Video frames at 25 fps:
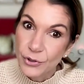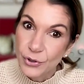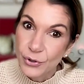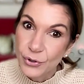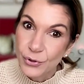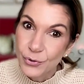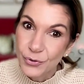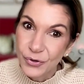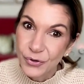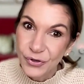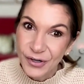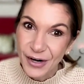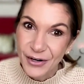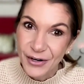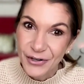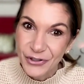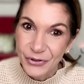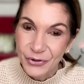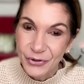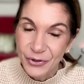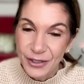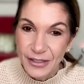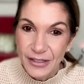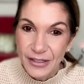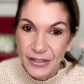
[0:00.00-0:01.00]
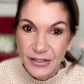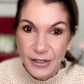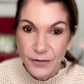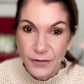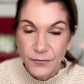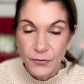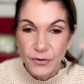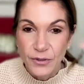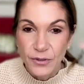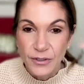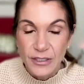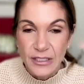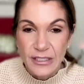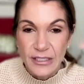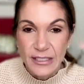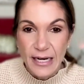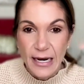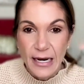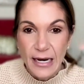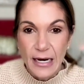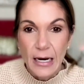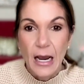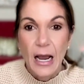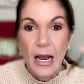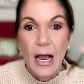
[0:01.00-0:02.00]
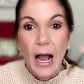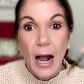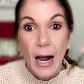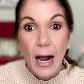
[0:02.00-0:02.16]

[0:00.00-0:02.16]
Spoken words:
to credential in a different state,